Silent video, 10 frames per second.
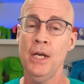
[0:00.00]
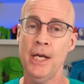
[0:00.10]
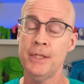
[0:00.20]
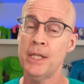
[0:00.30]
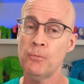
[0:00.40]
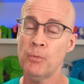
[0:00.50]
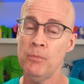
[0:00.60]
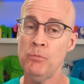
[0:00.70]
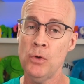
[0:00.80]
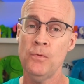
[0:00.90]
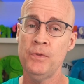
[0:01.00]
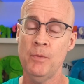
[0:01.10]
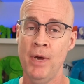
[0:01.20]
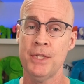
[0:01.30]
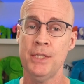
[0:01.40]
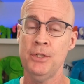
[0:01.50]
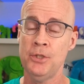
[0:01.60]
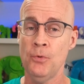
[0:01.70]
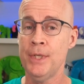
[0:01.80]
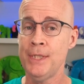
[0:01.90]
and then we moved the method
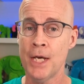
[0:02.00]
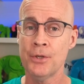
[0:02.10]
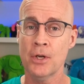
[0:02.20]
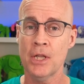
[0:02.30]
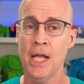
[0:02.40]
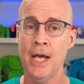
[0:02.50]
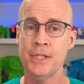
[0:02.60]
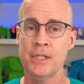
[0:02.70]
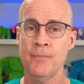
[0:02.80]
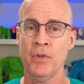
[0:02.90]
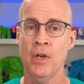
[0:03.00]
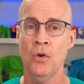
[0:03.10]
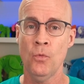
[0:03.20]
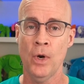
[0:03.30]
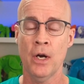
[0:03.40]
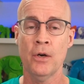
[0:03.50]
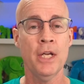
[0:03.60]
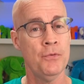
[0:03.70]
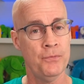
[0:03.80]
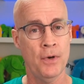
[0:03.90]
to another class where
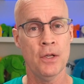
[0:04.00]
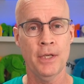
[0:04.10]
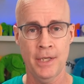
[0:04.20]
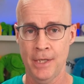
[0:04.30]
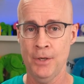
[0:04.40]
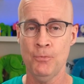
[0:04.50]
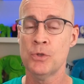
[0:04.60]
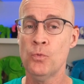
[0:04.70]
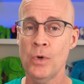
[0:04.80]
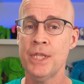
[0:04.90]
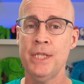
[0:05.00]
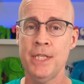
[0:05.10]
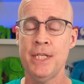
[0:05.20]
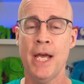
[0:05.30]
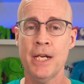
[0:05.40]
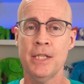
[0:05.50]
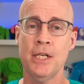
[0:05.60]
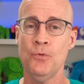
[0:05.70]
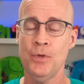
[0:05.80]
it was with the data that it